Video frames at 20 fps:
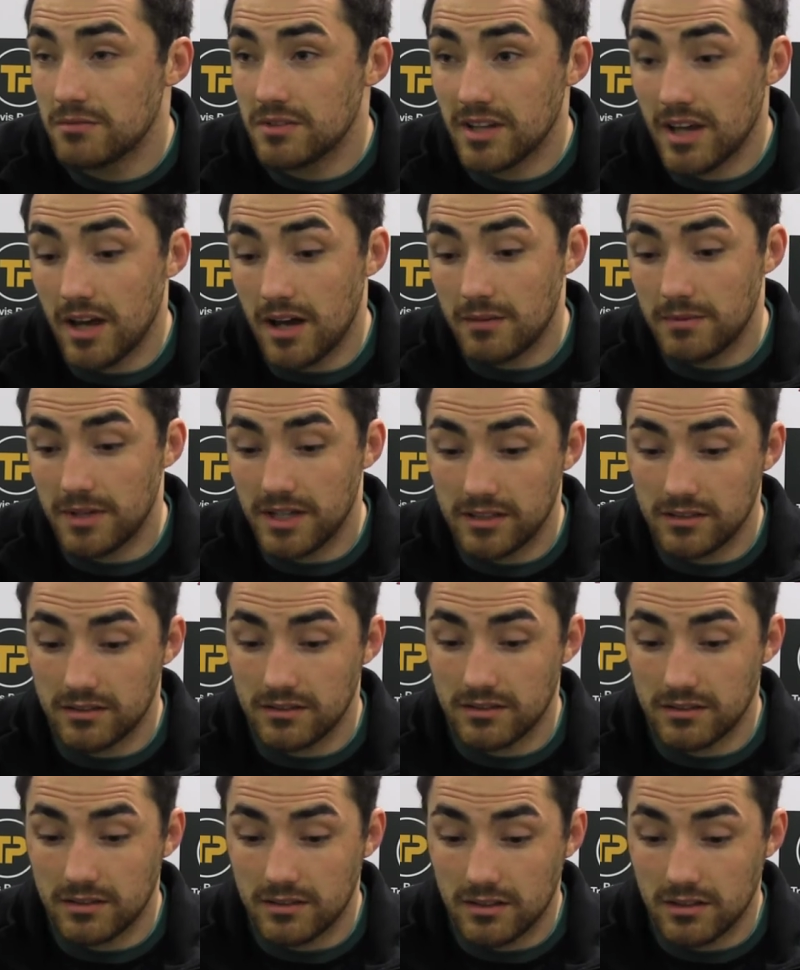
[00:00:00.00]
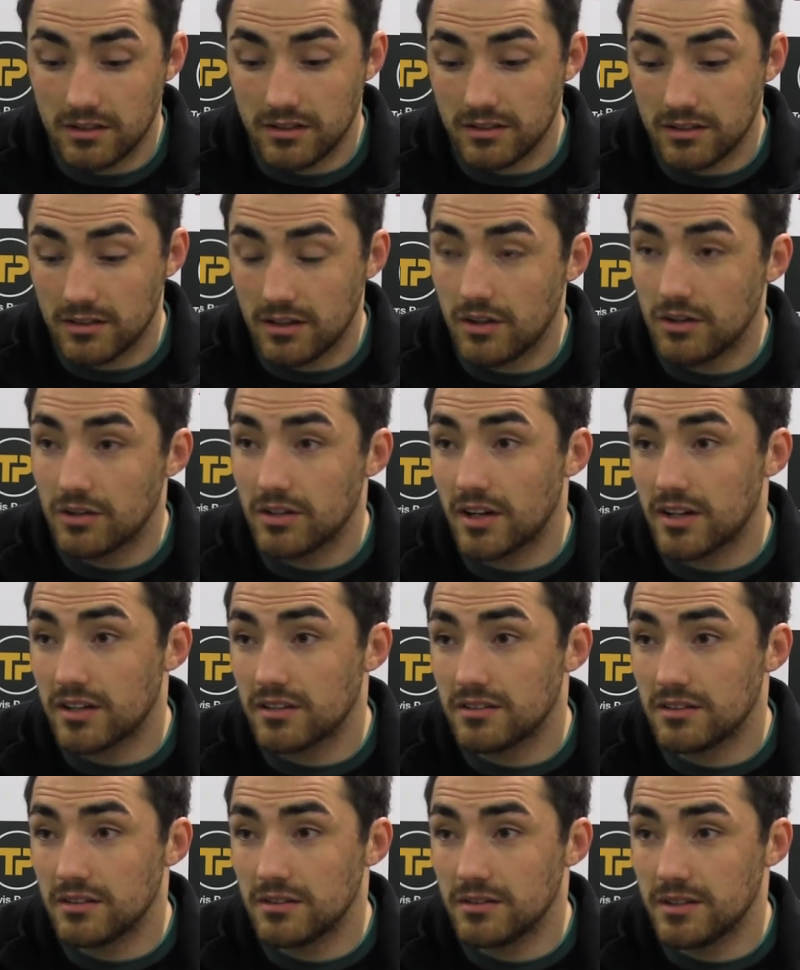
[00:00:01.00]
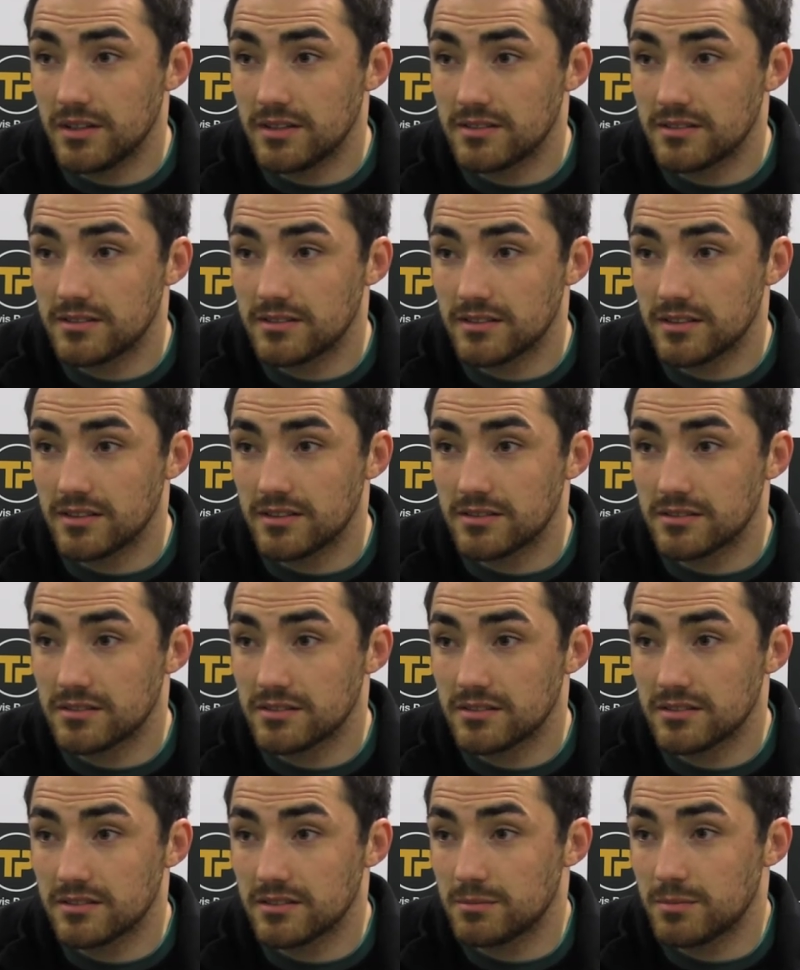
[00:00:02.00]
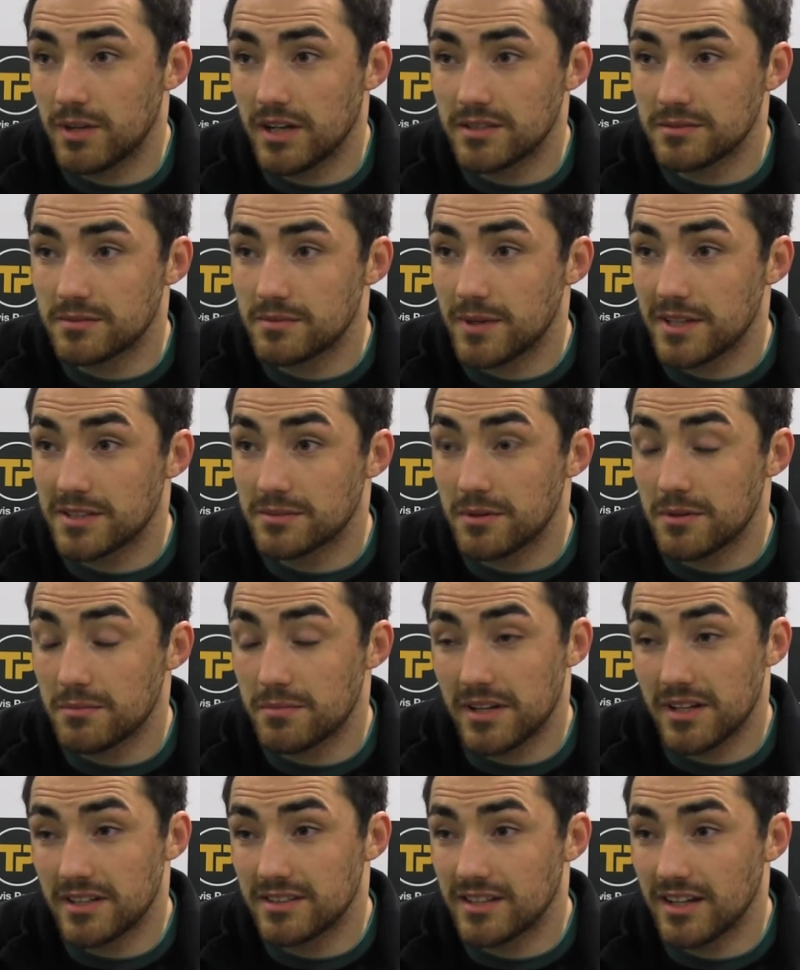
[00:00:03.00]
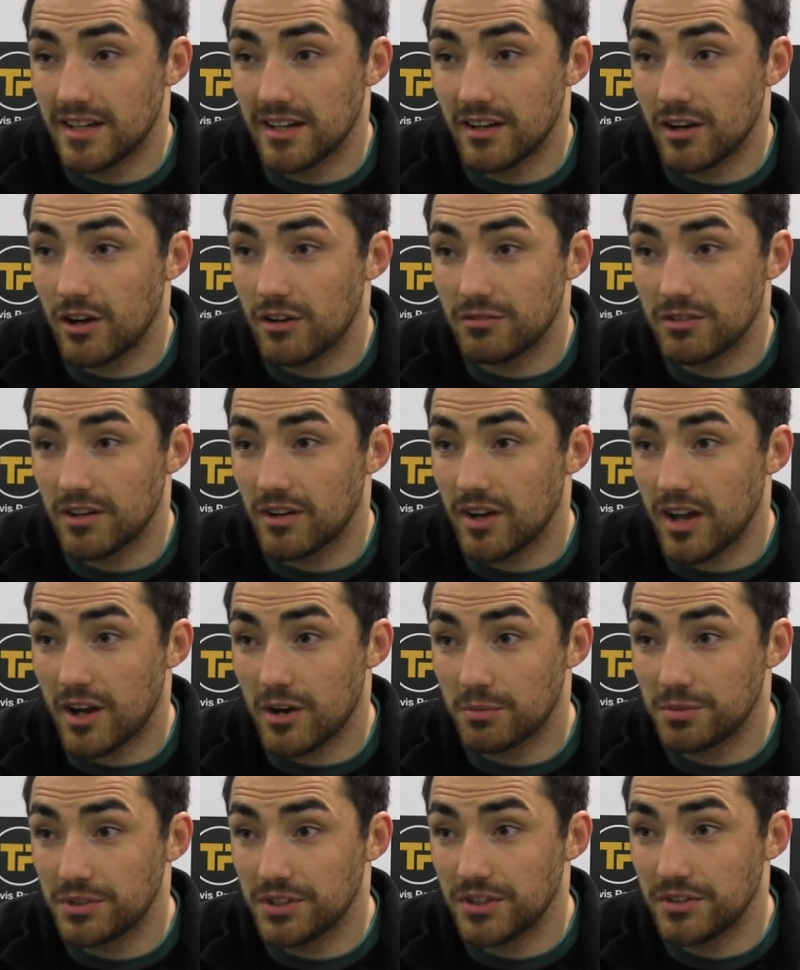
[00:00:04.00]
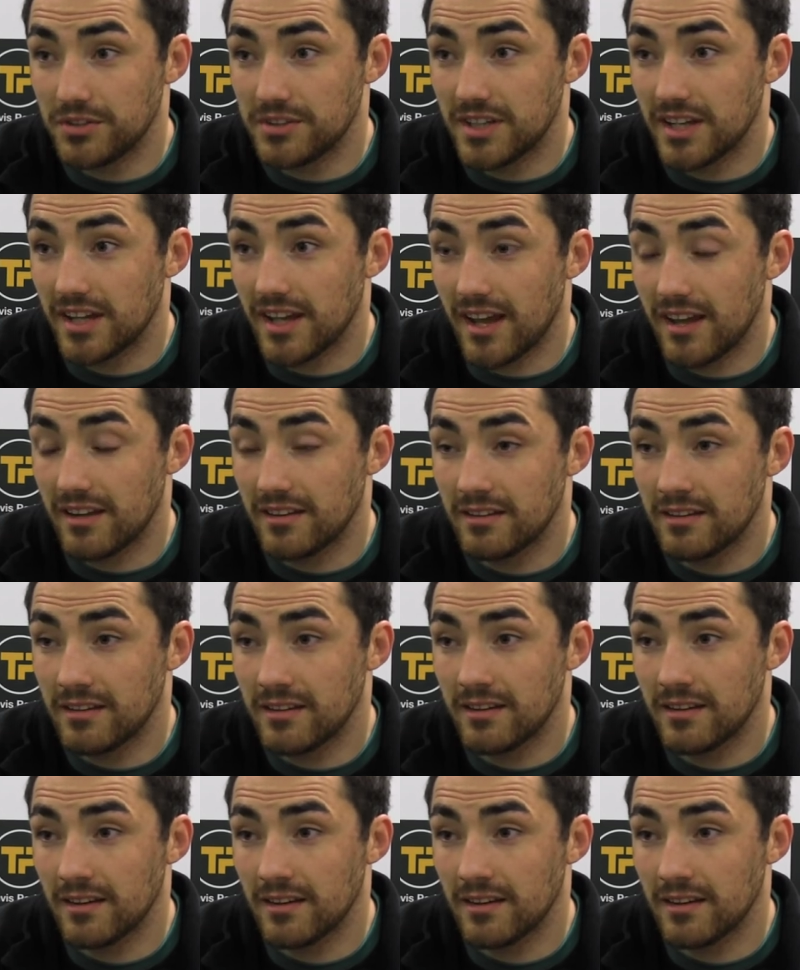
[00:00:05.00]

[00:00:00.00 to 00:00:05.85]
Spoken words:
Yeah, I mean, you know, all I can do is play to the best of my ability. Hopefully I'll get an opportunity again.